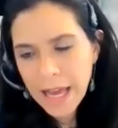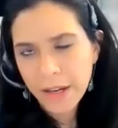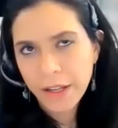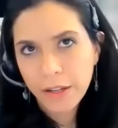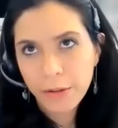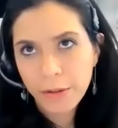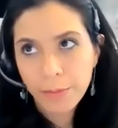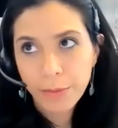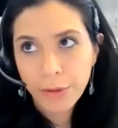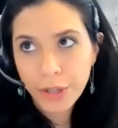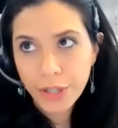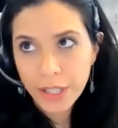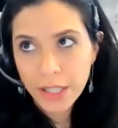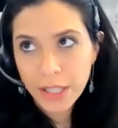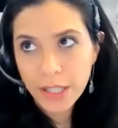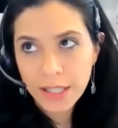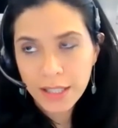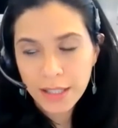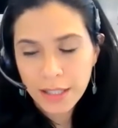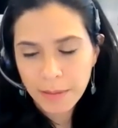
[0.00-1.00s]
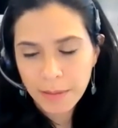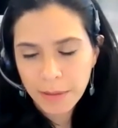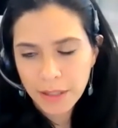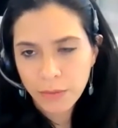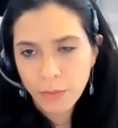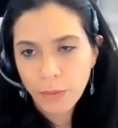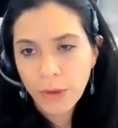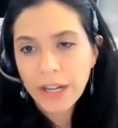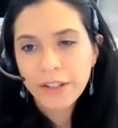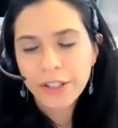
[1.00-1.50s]
do you put the
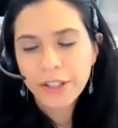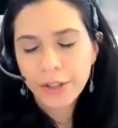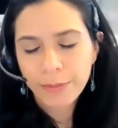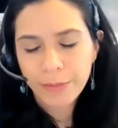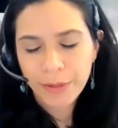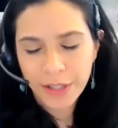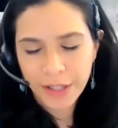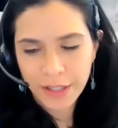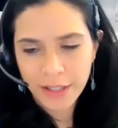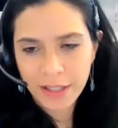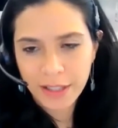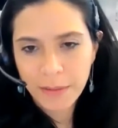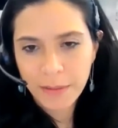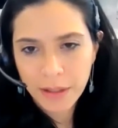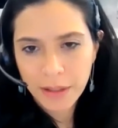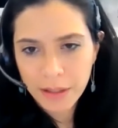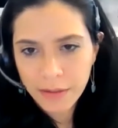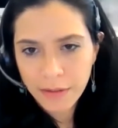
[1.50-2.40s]
where do you put the stimulus